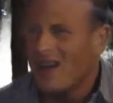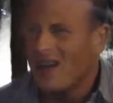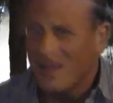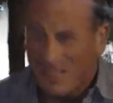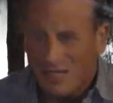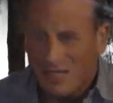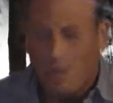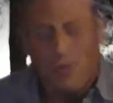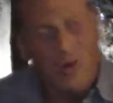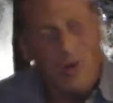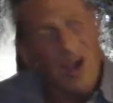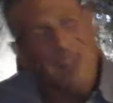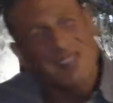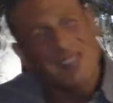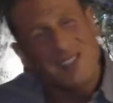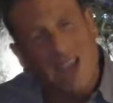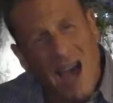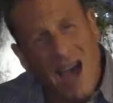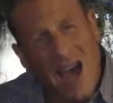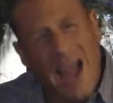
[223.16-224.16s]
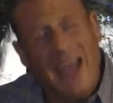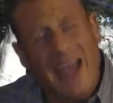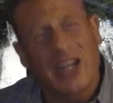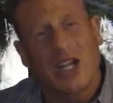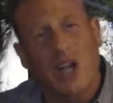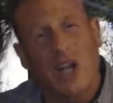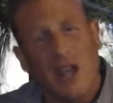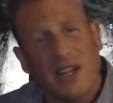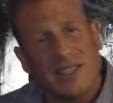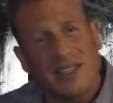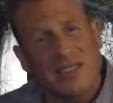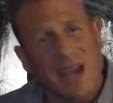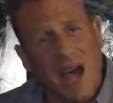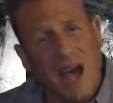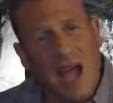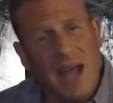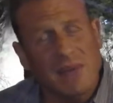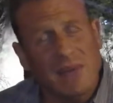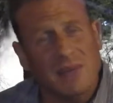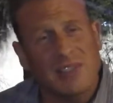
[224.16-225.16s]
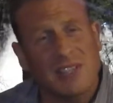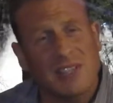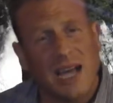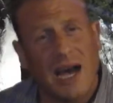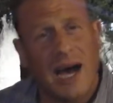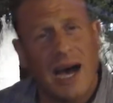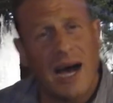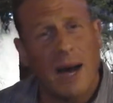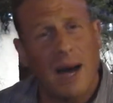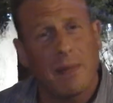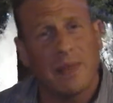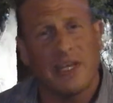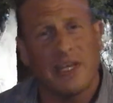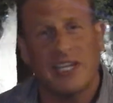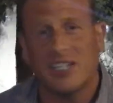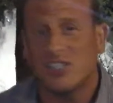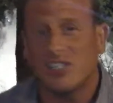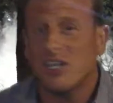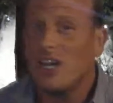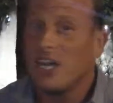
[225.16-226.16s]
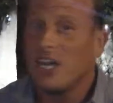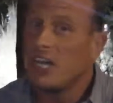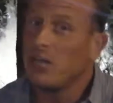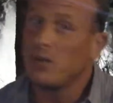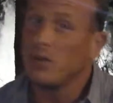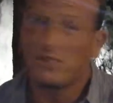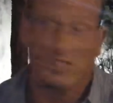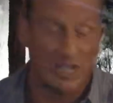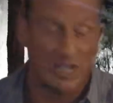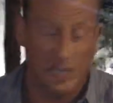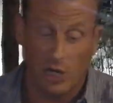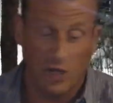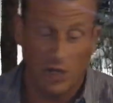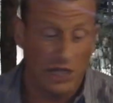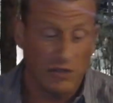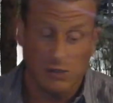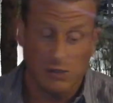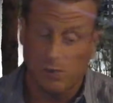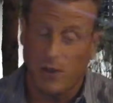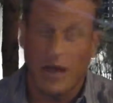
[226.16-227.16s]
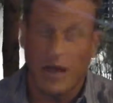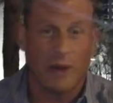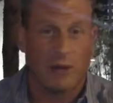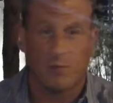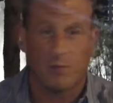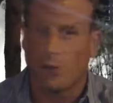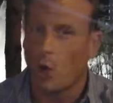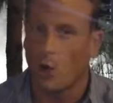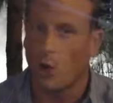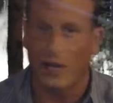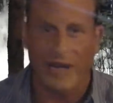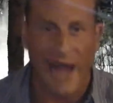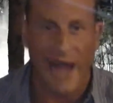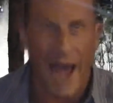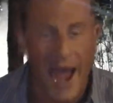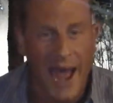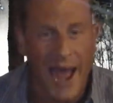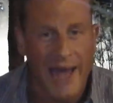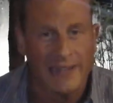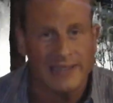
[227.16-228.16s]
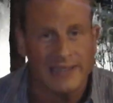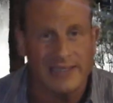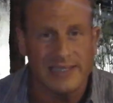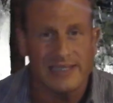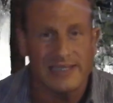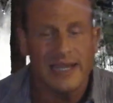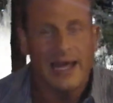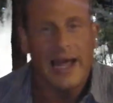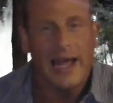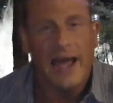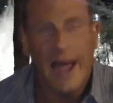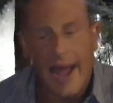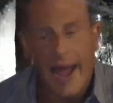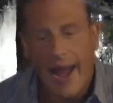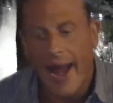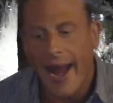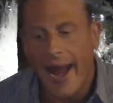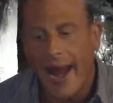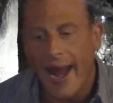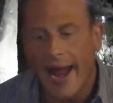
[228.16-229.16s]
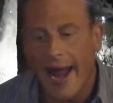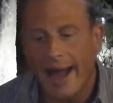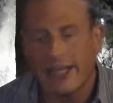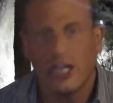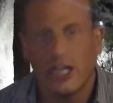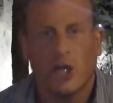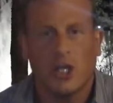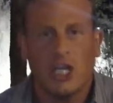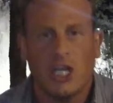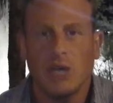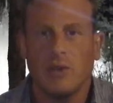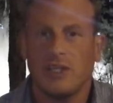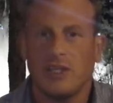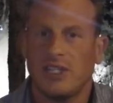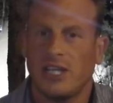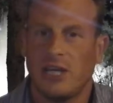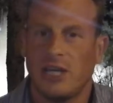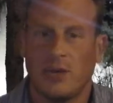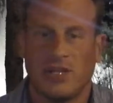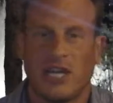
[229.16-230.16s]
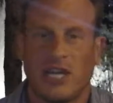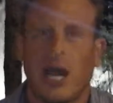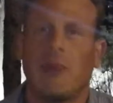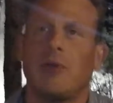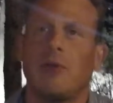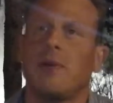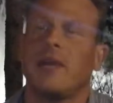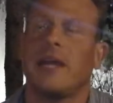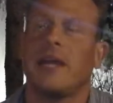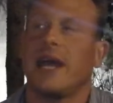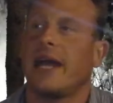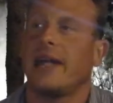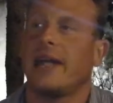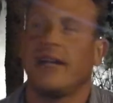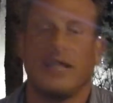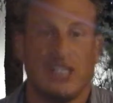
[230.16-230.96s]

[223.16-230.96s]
depressed guy at a lot of times uh, because he was, you know, he was playing with broken hands, and you know, he would he would come to me and in